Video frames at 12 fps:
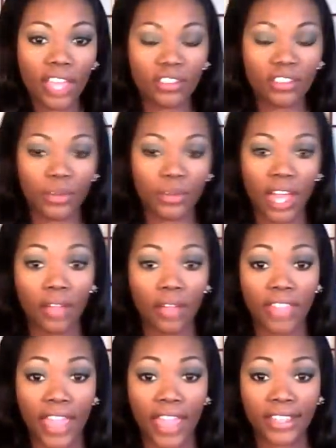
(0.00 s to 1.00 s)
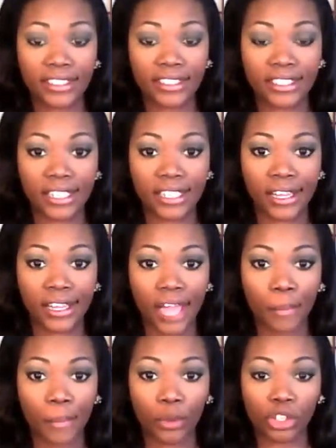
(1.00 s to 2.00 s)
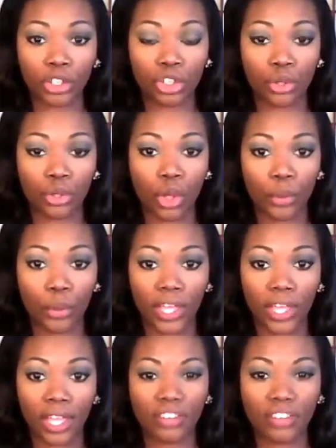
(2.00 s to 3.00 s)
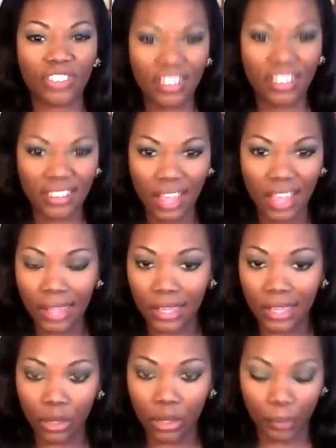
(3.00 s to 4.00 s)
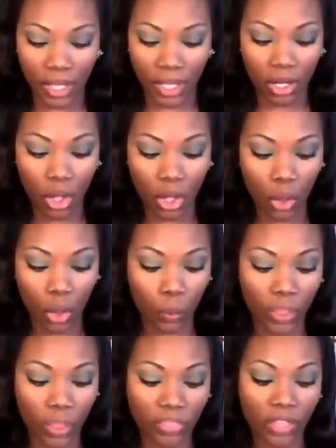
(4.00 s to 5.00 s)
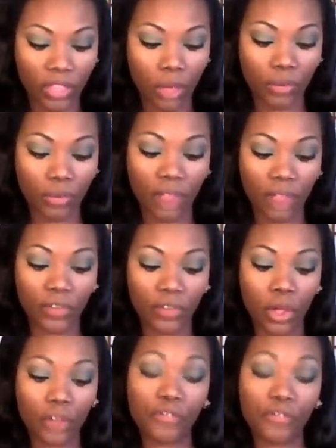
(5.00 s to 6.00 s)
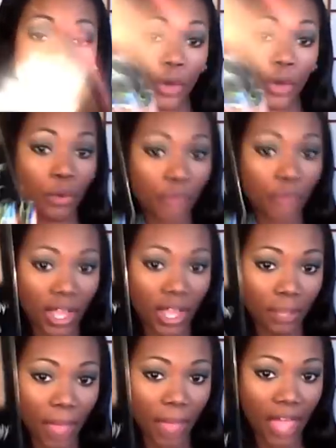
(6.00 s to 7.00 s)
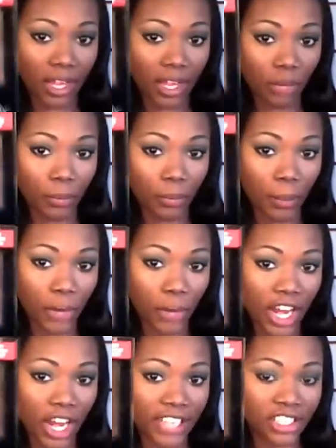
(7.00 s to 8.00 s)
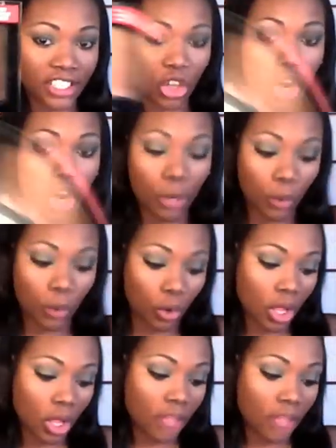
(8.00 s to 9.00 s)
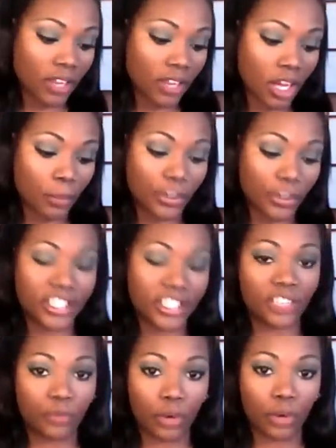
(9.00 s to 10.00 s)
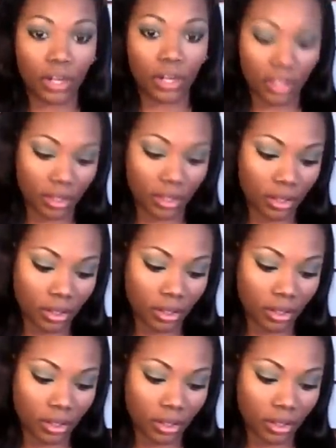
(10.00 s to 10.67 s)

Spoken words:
Okay, so now that is done. I'm going to go in just a little bit with the Revlon Photo Ready palette. Remember, it is caramel. The number is 4.